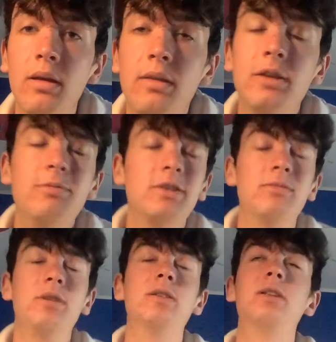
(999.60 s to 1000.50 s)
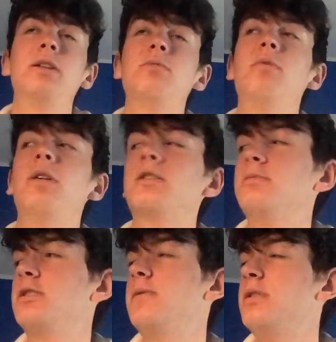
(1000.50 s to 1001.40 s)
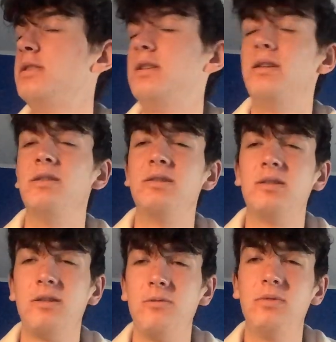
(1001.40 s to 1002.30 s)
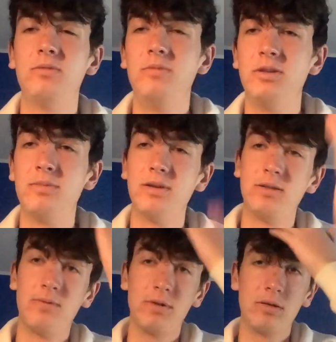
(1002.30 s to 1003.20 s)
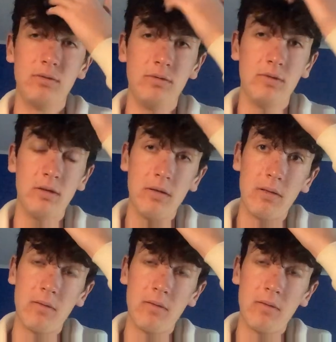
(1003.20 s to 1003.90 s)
This makes sense because that's what reaction specificity is that it would be specific to the